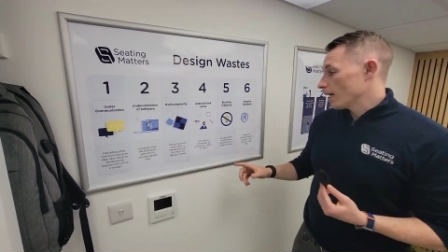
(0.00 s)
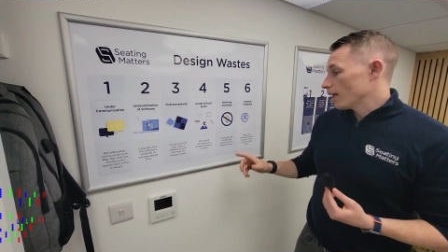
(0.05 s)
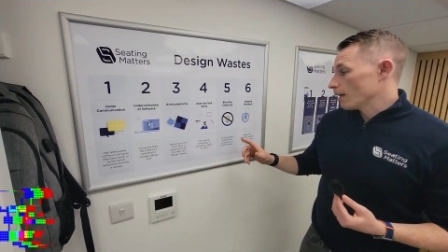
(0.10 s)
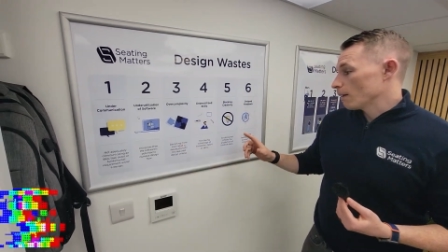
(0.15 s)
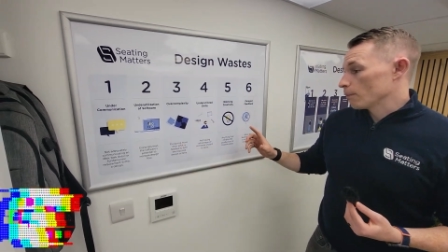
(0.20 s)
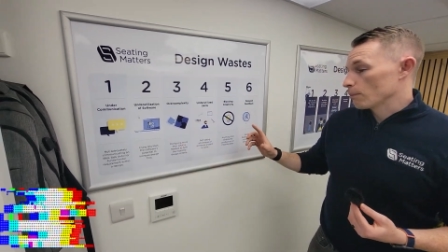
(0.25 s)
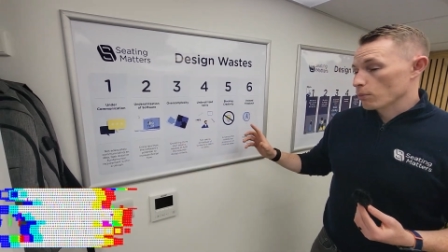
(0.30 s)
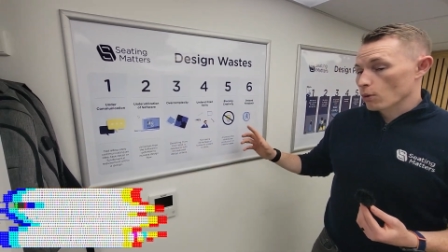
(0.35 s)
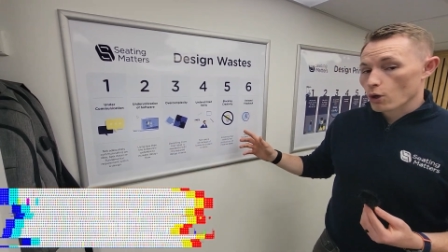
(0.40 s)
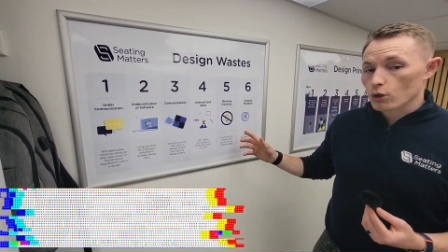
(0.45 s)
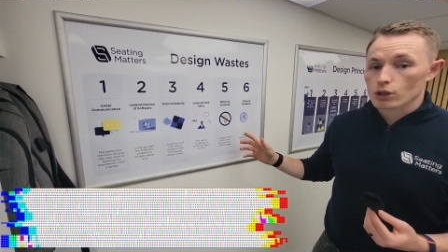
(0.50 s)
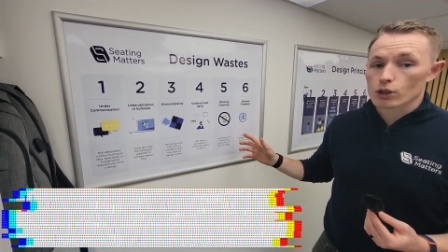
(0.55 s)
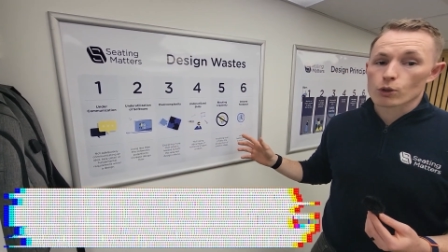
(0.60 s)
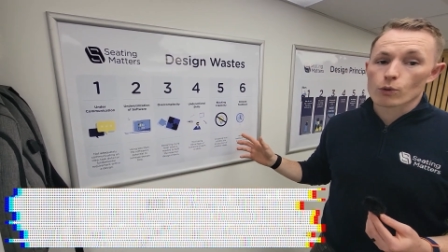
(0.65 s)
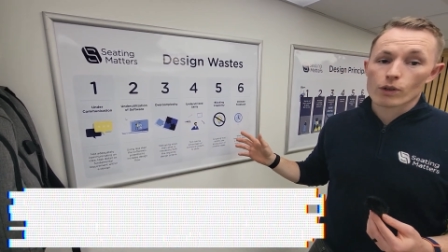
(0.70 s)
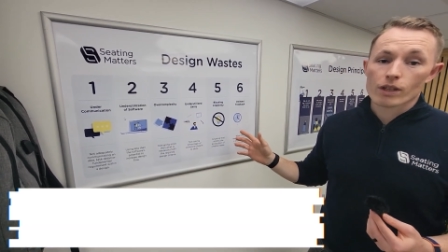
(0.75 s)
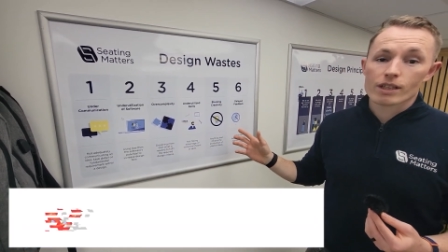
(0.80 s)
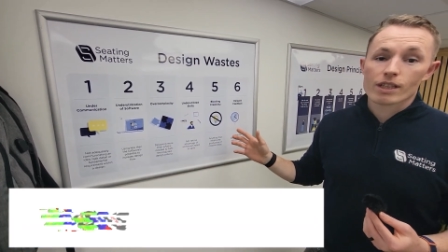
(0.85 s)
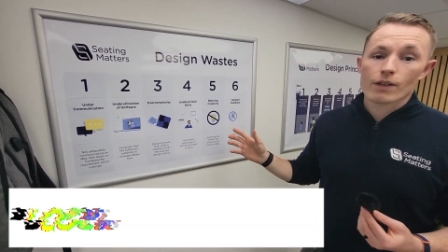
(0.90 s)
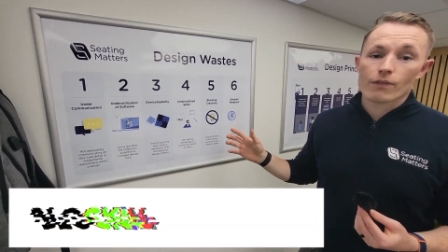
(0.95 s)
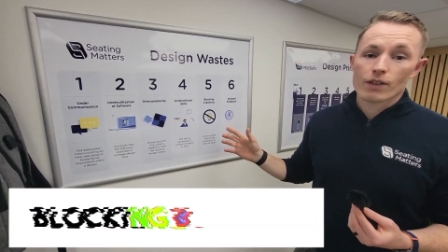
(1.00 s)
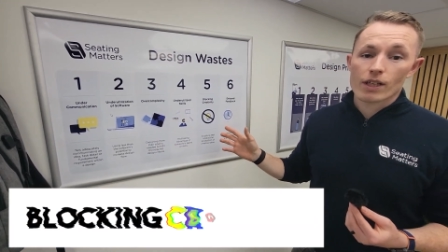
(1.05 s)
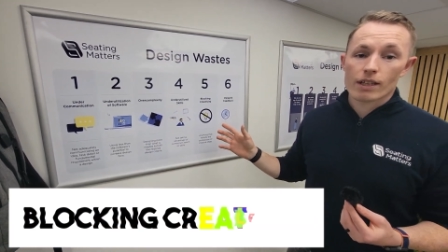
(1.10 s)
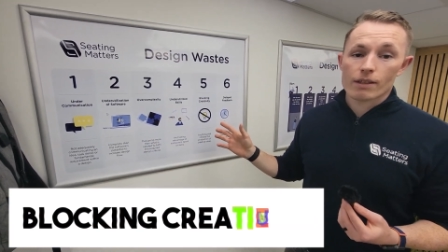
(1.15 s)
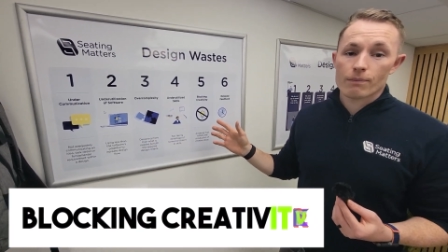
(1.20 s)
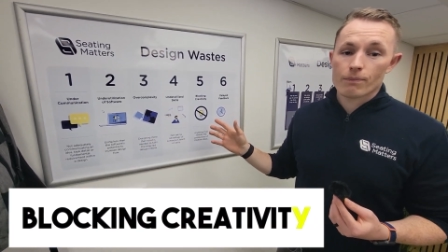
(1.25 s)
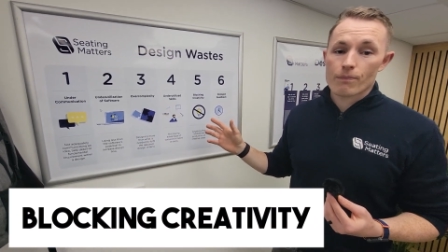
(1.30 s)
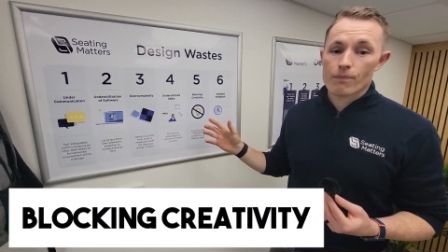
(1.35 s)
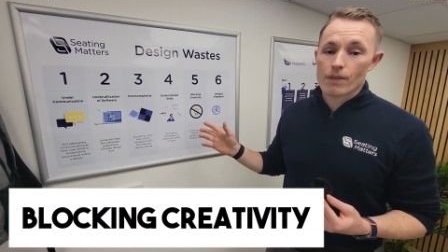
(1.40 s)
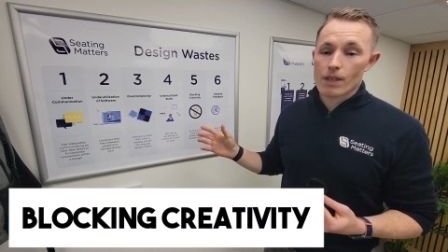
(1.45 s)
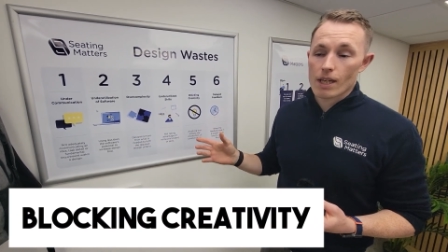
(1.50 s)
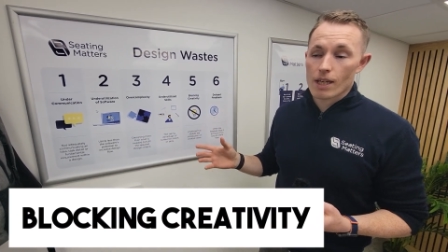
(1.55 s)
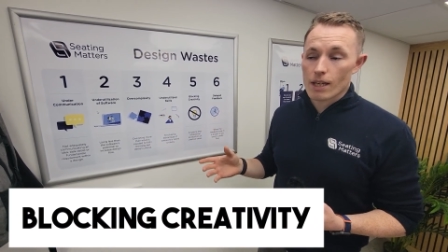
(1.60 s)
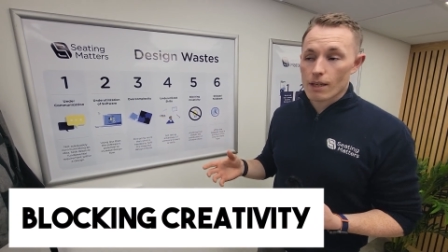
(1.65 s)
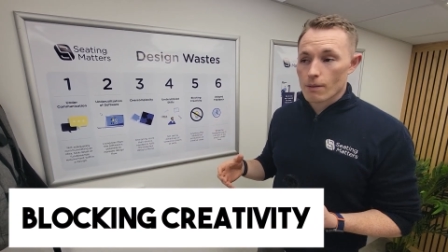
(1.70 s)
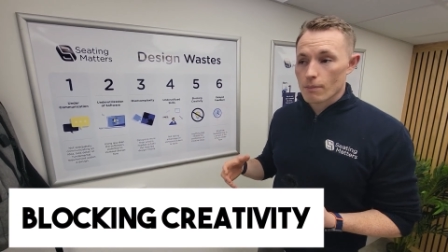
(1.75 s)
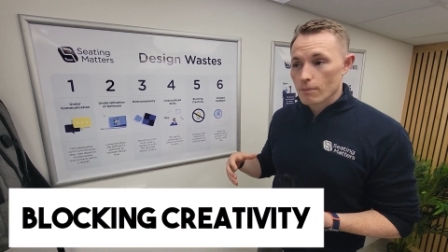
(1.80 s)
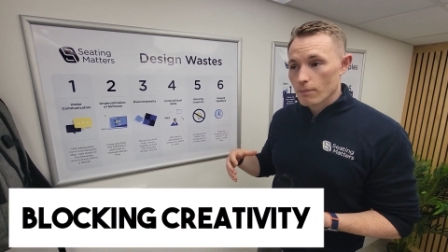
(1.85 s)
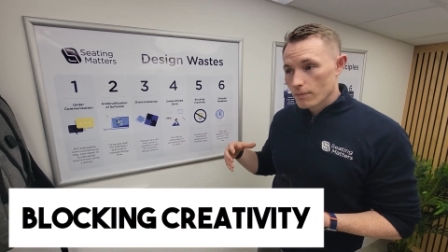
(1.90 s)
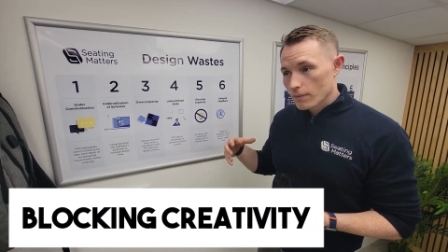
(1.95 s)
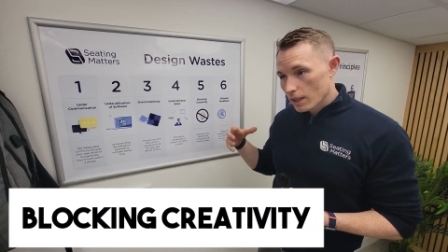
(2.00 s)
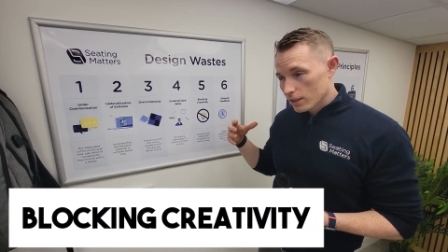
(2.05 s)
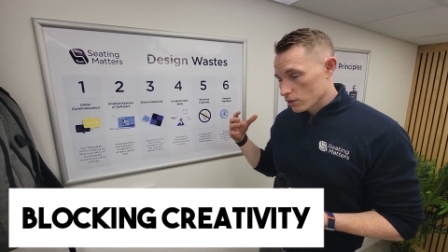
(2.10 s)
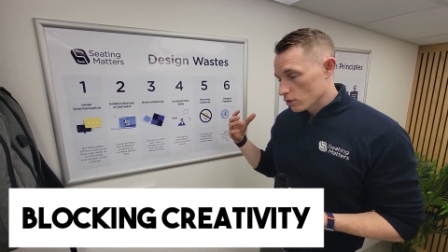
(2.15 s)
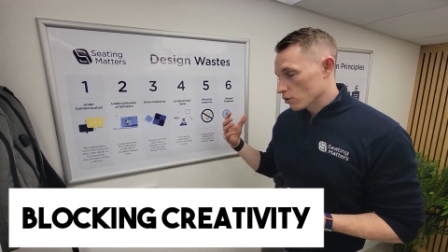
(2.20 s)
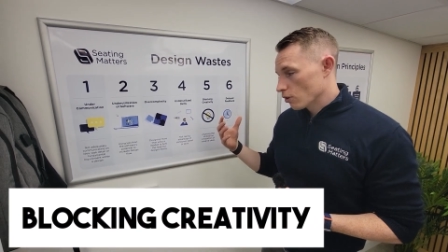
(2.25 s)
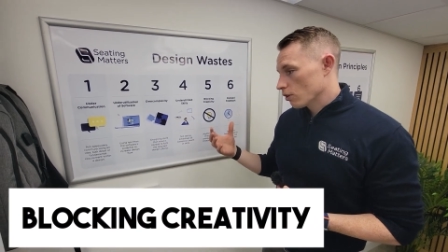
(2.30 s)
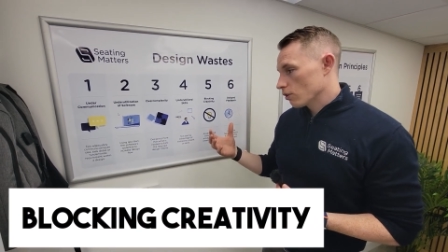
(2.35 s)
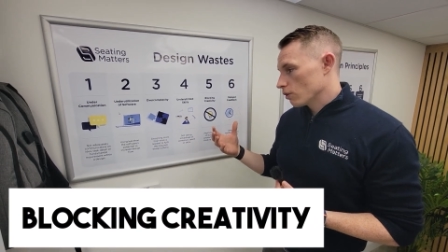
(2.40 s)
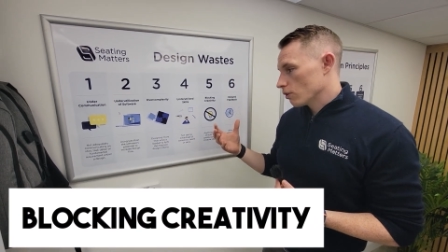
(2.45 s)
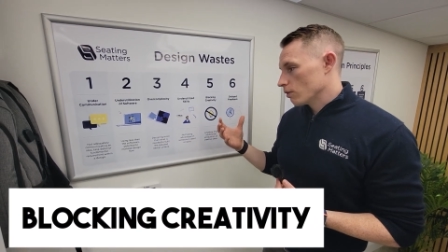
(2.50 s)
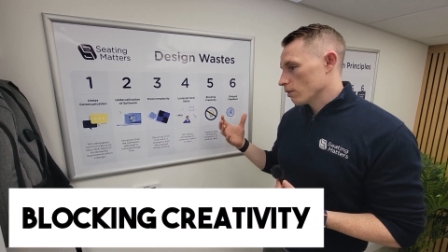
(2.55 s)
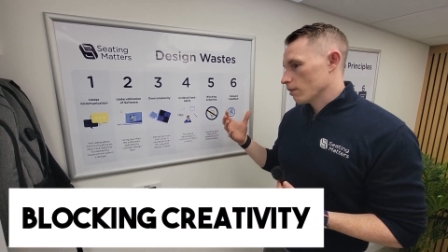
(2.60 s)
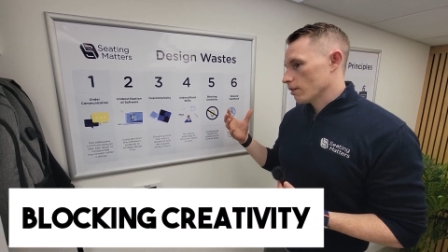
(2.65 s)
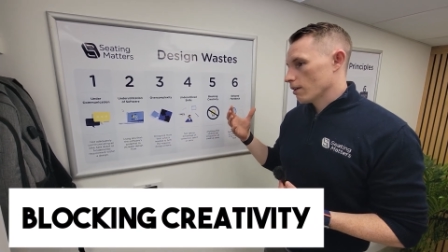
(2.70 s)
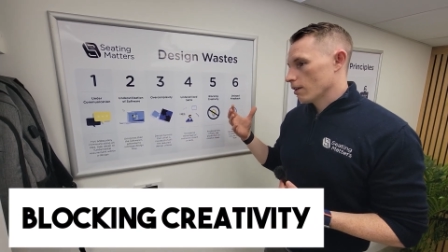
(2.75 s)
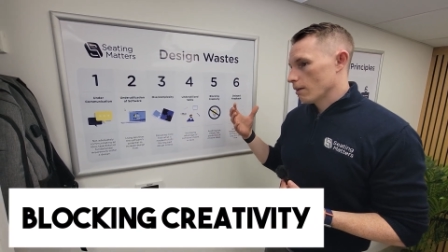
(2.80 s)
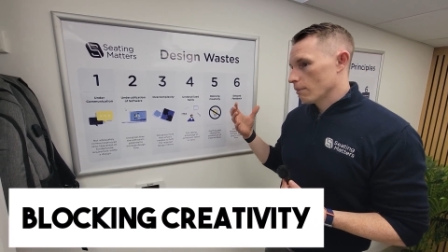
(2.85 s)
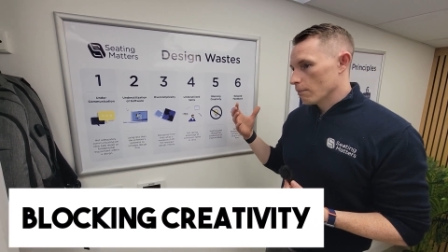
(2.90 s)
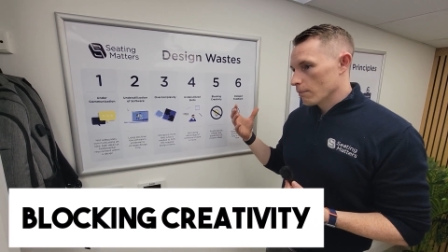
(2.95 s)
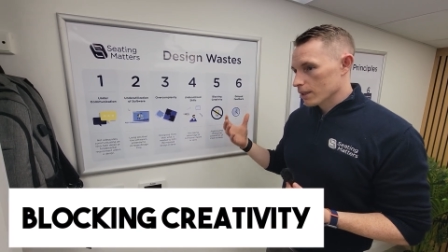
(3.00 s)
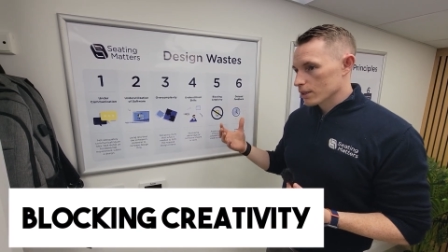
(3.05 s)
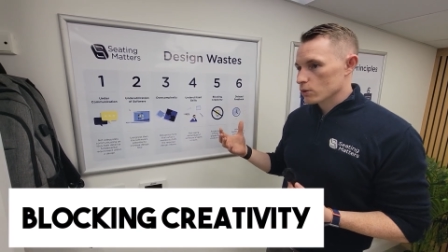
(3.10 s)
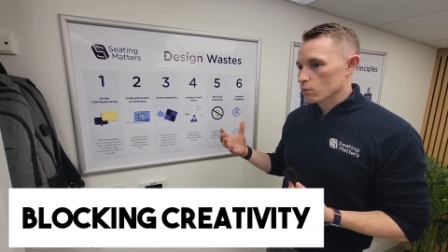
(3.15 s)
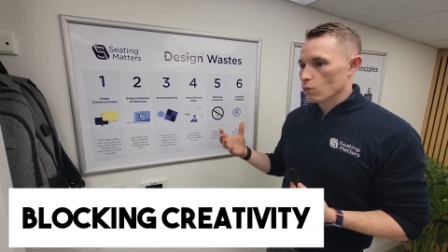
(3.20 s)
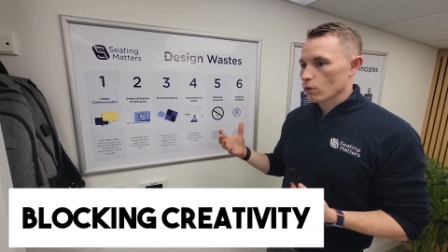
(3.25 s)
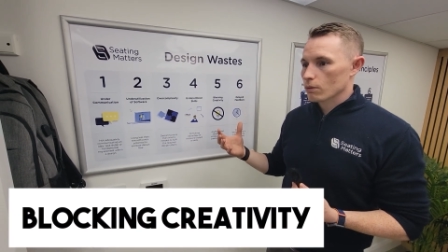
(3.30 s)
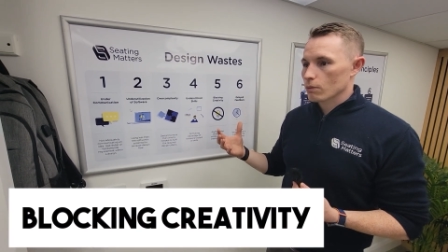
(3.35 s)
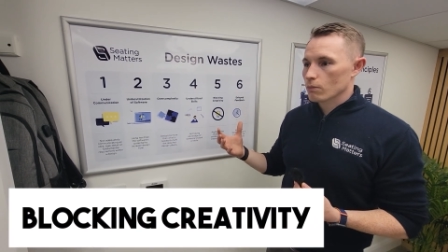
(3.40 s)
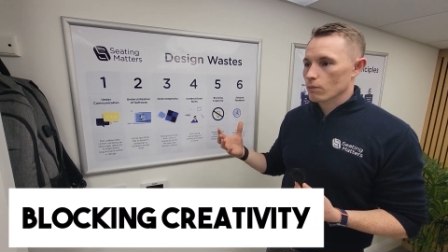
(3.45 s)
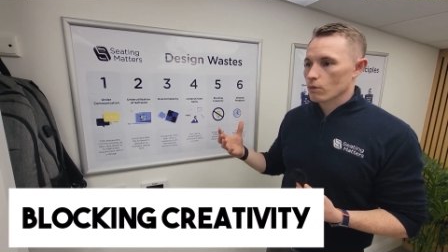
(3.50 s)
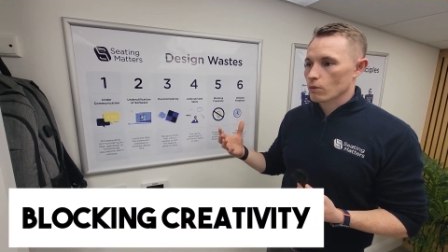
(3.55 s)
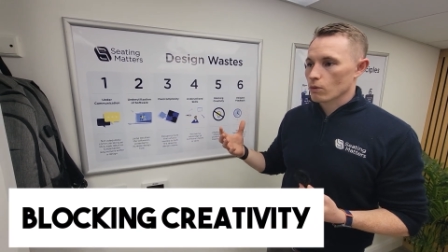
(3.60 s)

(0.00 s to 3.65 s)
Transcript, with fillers: Uh, and creativity, um, that's another immense one.